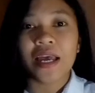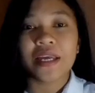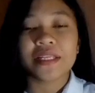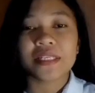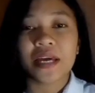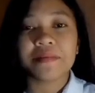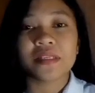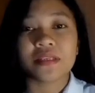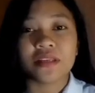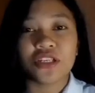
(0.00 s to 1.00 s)
In a time
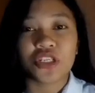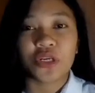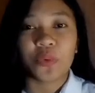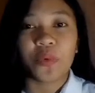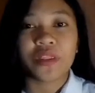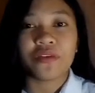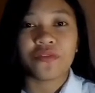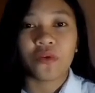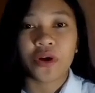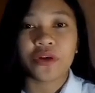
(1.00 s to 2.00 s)
signature with a
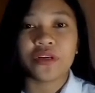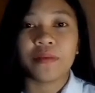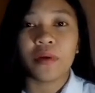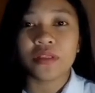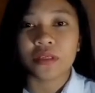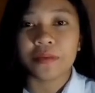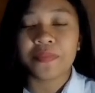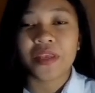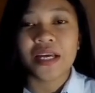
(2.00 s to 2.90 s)
4 on the bottom,